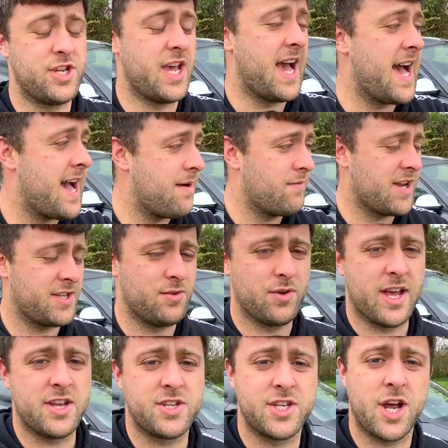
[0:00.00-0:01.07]
Your armrest will
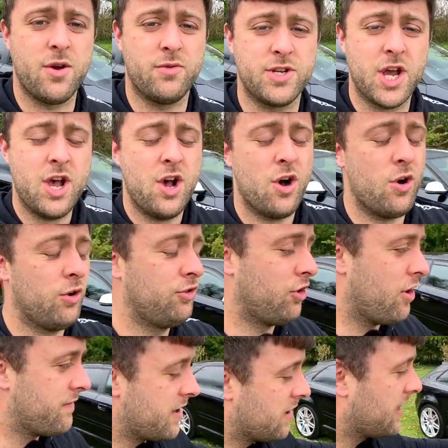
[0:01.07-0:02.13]
get soaked, all
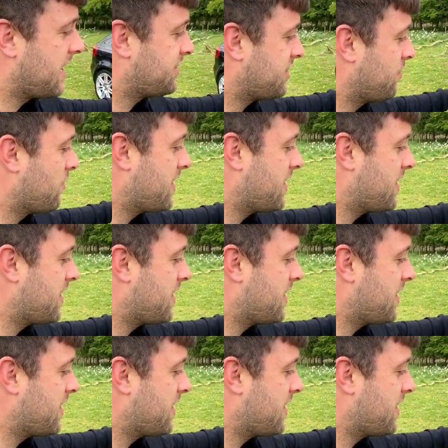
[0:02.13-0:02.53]
sort of your electric